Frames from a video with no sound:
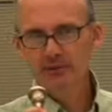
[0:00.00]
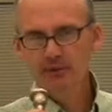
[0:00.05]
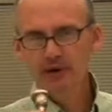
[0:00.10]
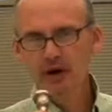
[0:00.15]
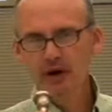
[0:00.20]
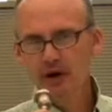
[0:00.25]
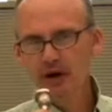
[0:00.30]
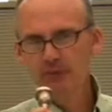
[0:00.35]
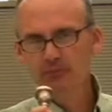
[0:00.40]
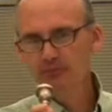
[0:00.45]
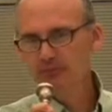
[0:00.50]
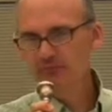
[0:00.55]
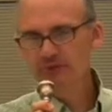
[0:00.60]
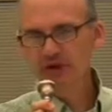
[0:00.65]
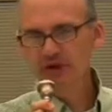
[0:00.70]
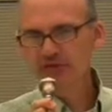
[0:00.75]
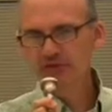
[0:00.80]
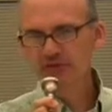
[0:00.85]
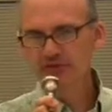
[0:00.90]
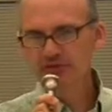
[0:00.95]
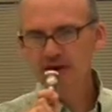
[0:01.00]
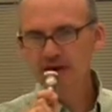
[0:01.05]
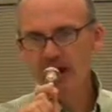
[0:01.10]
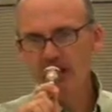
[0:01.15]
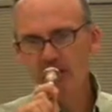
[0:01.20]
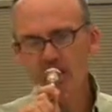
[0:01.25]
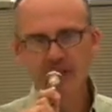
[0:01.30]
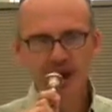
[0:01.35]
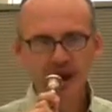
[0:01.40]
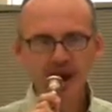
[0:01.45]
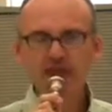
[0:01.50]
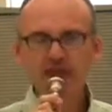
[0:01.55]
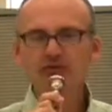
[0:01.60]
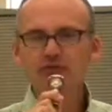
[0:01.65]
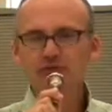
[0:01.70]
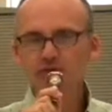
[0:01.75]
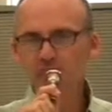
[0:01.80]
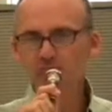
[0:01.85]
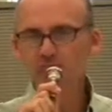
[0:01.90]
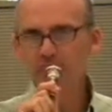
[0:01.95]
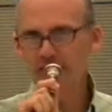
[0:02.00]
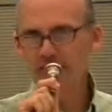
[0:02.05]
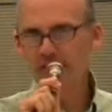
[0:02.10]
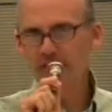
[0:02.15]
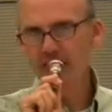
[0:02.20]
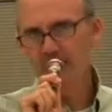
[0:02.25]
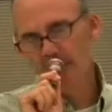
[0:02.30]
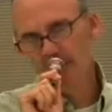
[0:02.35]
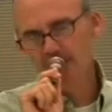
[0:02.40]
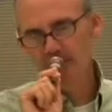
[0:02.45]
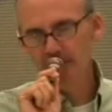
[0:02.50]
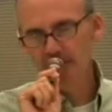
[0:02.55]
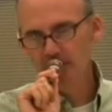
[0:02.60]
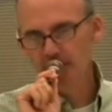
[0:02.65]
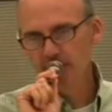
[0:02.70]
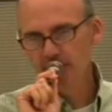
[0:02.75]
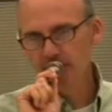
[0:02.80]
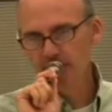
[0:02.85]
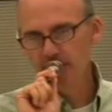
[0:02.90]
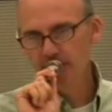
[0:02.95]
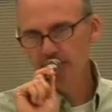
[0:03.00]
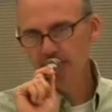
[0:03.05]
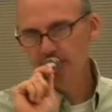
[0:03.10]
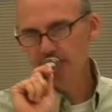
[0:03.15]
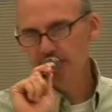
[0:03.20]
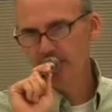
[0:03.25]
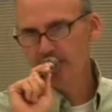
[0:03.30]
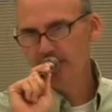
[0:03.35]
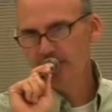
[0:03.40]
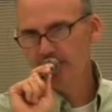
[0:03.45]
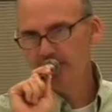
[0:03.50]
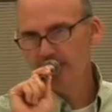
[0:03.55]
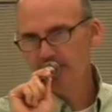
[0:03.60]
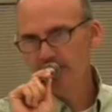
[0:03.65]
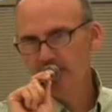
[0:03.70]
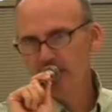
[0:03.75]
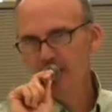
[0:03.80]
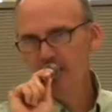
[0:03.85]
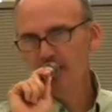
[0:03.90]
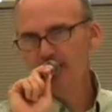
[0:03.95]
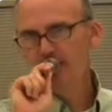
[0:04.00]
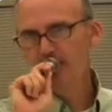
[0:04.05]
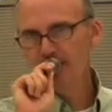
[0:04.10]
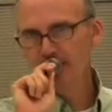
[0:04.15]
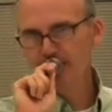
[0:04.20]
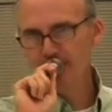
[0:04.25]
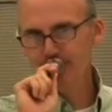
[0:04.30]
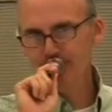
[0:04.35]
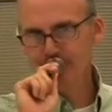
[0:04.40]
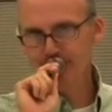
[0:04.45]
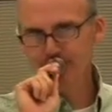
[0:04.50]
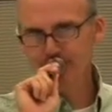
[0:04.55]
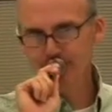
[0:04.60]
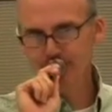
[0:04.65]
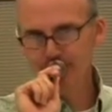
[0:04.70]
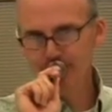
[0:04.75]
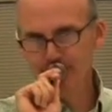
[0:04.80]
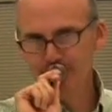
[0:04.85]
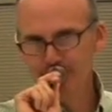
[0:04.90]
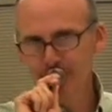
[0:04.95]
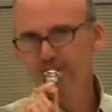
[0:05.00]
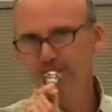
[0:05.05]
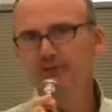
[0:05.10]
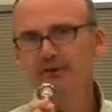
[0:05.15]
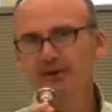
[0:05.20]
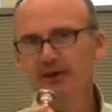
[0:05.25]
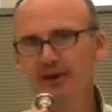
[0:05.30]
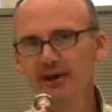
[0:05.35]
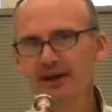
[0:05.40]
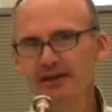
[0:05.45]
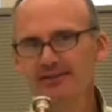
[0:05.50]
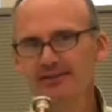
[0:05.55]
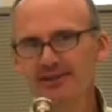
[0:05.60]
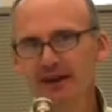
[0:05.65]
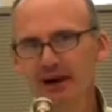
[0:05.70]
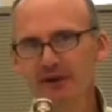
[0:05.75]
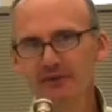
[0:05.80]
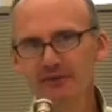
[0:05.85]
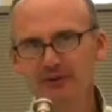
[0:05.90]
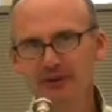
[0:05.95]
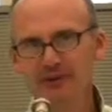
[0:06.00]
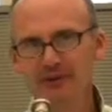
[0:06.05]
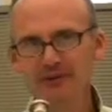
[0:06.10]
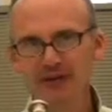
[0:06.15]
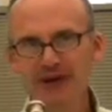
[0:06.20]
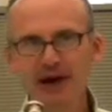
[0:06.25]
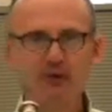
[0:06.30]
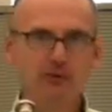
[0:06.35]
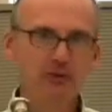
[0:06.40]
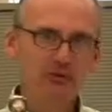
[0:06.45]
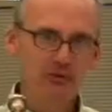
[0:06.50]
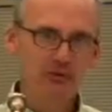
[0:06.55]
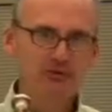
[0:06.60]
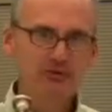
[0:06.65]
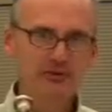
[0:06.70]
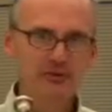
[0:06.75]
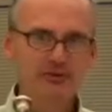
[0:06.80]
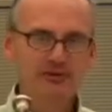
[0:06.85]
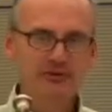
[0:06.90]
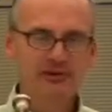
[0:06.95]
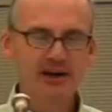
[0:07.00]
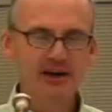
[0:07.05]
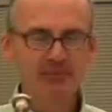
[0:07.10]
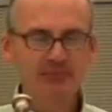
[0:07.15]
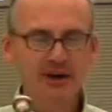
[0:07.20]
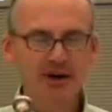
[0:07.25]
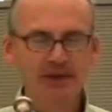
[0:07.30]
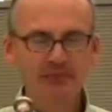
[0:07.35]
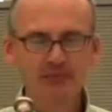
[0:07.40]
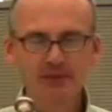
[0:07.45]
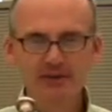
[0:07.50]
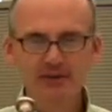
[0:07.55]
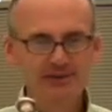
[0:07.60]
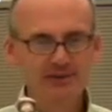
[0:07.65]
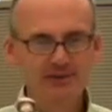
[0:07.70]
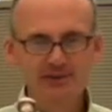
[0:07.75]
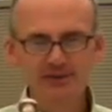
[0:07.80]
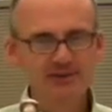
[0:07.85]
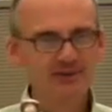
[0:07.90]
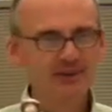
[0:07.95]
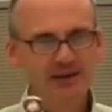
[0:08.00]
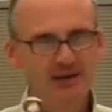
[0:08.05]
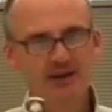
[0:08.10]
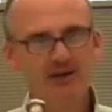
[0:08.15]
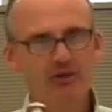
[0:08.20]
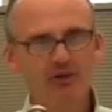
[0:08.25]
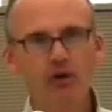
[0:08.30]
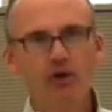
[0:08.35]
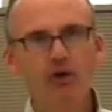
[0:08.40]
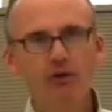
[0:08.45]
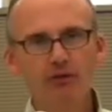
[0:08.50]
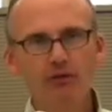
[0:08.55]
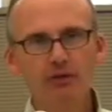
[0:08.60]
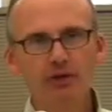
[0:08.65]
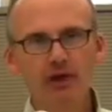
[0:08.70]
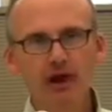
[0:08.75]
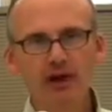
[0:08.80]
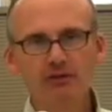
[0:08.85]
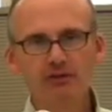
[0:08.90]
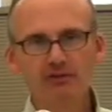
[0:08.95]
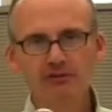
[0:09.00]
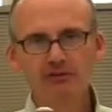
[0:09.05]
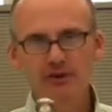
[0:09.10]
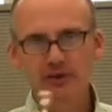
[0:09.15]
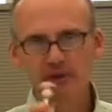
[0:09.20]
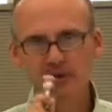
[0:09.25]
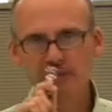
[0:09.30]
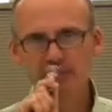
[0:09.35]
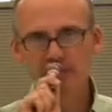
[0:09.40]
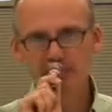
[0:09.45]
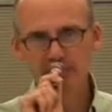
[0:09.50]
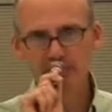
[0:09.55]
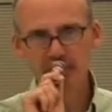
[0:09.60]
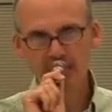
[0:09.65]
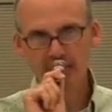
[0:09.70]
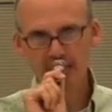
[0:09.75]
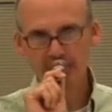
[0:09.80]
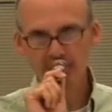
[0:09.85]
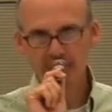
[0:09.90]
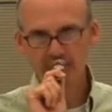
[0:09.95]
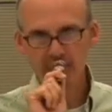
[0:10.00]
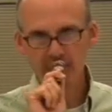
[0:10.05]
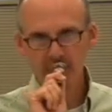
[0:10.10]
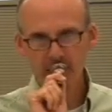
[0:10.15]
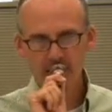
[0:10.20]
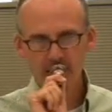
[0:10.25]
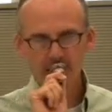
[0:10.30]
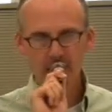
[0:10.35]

doesn't sound as full as that, if you'll hear a comparison. If you're getting sounds like that with your students on mouthpieces, they're over-concentrating. Strive for